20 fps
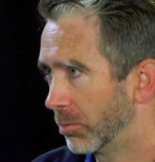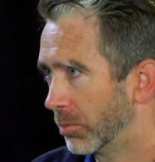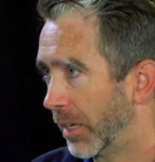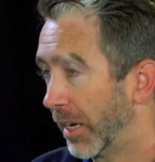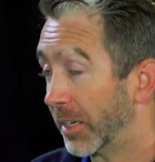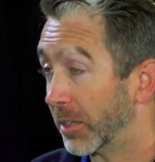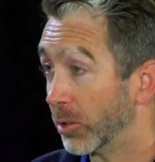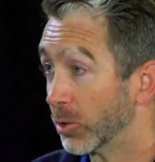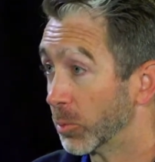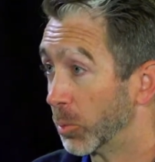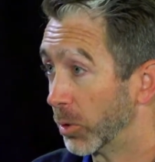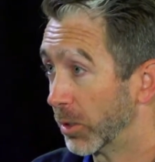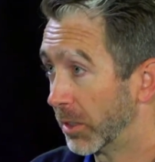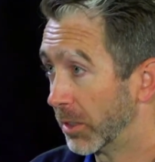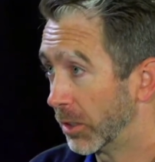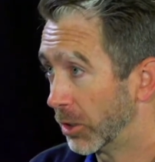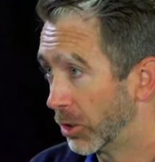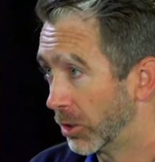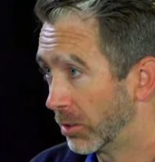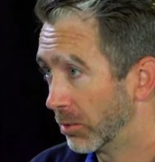diagnosable
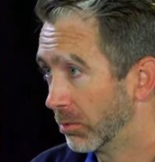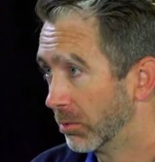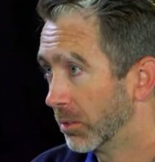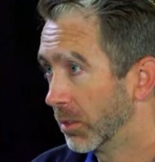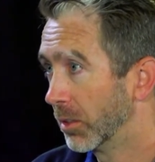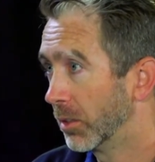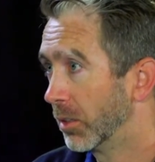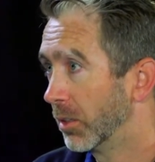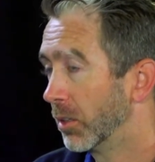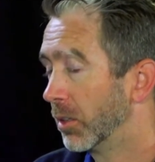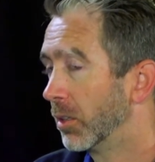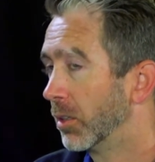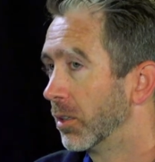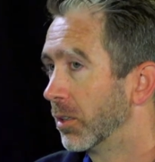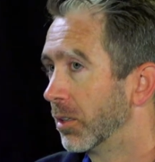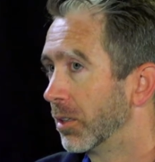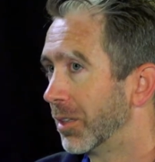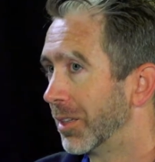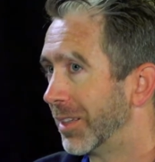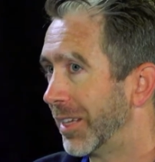condition
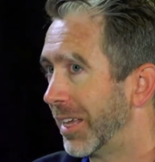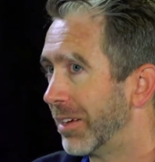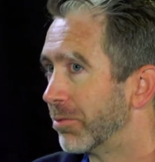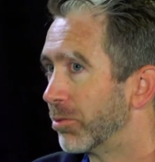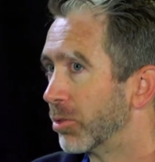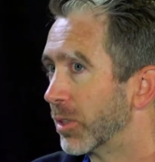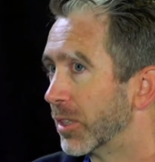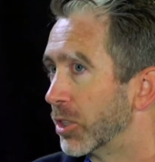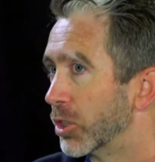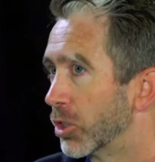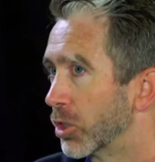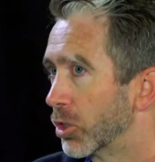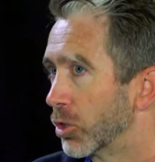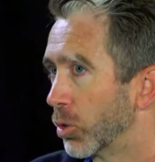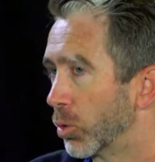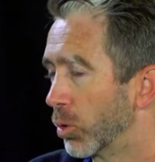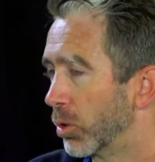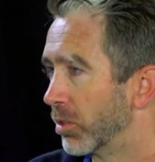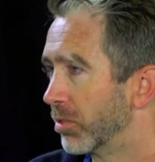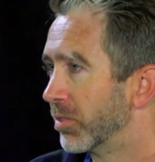leveraged
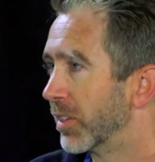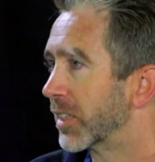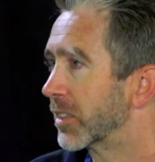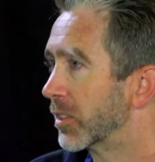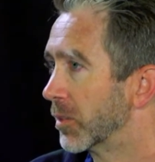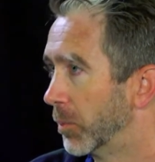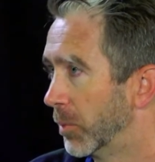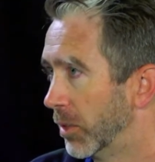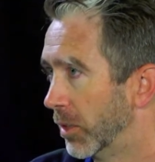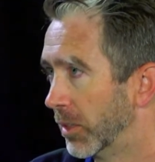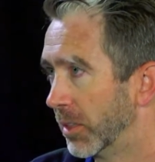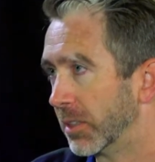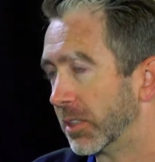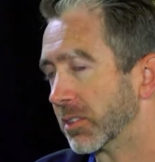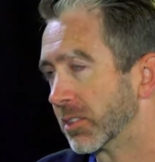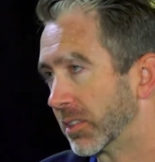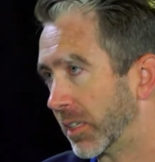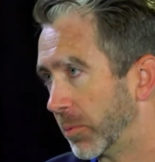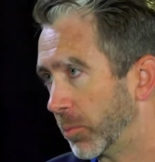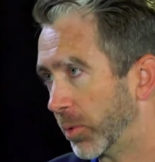toward victimhood in the
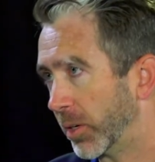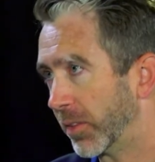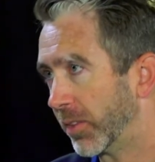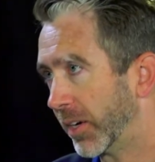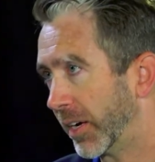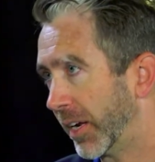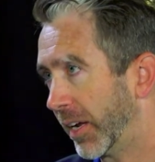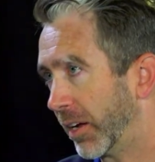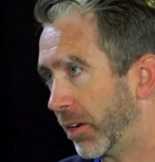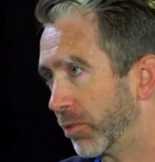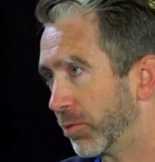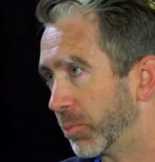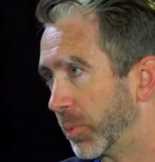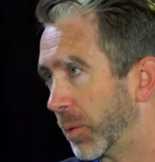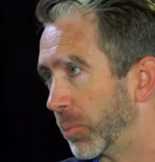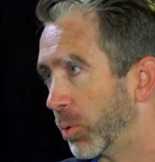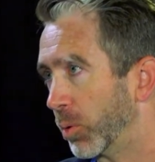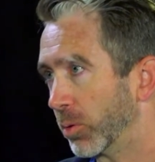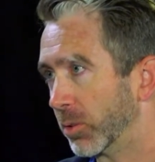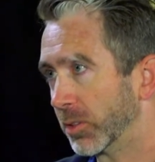same way that I have
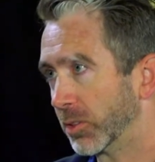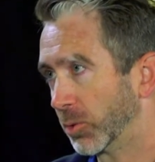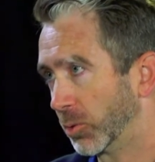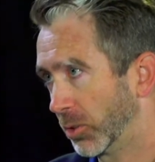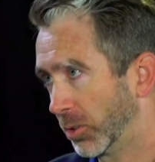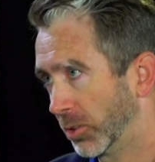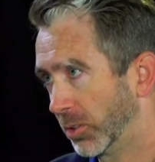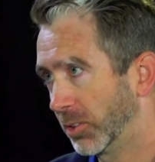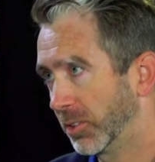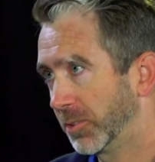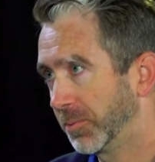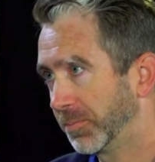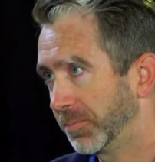bipolar disorders.